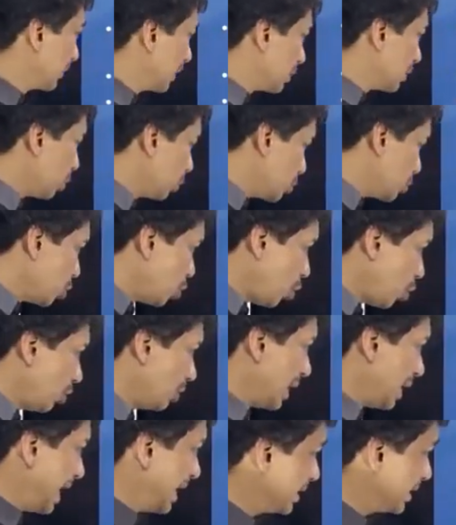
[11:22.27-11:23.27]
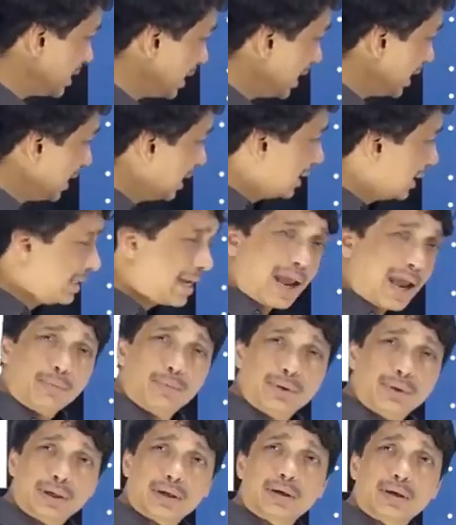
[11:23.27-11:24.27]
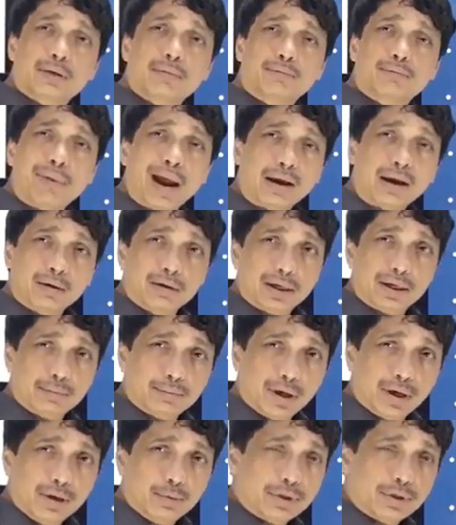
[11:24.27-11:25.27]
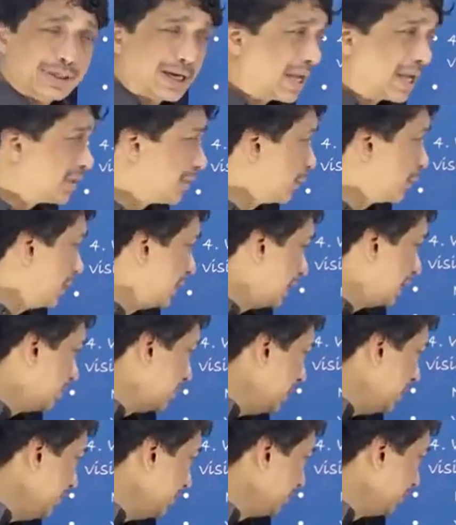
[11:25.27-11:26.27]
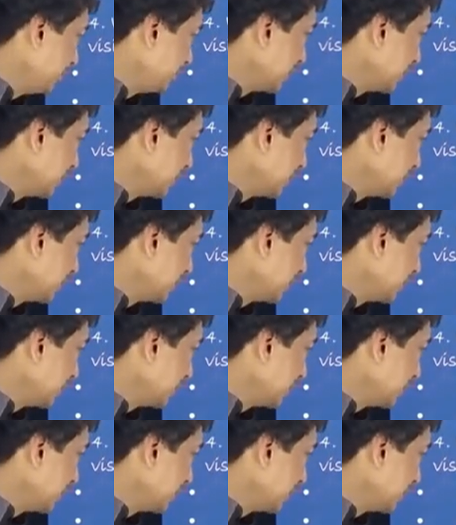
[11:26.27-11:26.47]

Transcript: It is also called as diabetic macular edema, which stands for DME.